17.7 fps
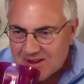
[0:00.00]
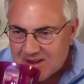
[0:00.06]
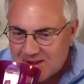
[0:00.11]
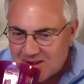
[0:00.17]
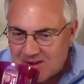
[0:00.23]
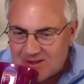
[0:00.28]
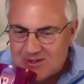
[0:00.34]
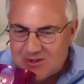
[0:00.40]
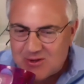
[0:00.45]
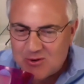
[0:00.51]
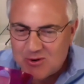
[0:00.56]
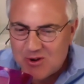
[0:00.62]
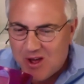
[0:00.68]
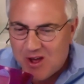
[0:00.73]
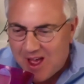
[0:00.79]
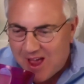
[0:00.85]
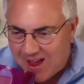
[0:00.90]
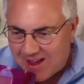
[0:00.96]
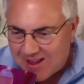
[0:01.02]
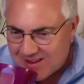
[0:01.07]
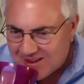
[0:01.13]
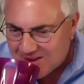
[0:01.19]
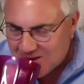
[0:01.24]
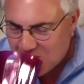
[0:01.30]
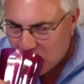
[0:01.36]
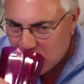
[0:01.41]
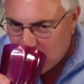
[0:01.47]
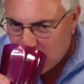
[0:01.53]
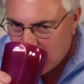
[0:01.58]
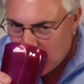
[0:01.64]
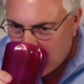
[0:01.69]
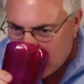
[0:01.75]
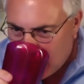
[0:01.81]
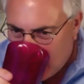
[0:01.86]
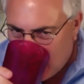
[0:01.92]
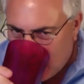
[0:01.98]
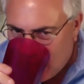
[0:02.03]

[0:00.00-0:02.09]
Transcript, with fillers: Apologies. Thank you. You and